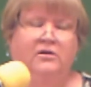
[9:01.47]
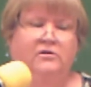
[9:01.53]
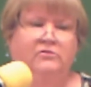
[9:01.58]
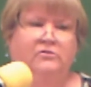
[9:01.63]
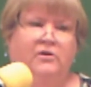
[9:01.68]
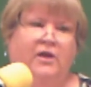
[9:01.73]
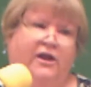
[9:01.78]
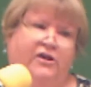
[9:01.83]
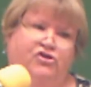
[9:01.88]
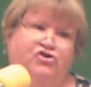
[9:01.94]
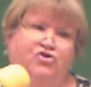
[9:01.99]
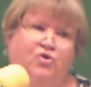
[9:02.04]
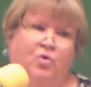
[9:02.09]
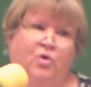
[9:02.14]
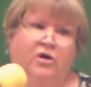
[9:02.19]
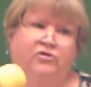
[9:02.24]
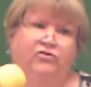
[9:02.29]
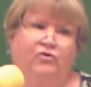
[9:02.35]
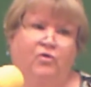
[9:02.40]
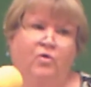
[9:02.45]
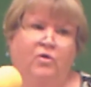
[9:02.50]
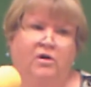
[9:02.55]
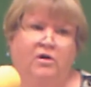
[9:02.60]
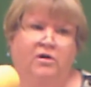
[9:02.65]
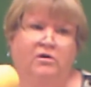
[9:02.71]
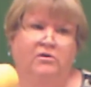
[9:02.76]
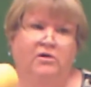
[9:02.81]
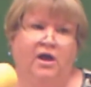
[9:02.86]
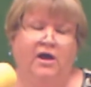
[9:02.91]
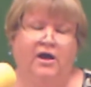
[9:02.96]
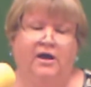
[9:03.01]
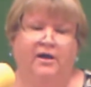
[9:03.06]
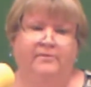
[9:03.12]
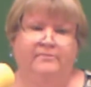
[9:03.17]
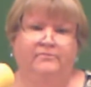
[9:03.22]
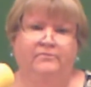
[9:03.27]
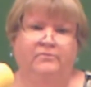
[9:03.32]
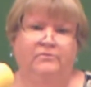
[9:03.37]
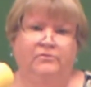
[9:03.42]
like shorts or
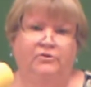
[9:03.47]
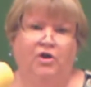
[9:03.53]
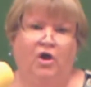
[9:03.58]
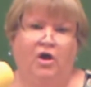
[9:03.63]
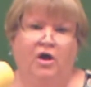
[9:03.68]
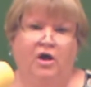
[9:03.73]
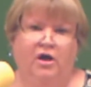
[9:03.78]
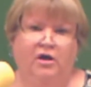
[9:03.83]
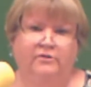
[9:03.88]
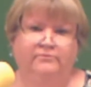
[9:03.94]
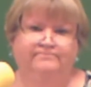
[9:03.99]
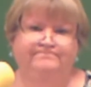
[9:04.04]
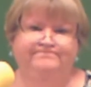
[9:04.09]
long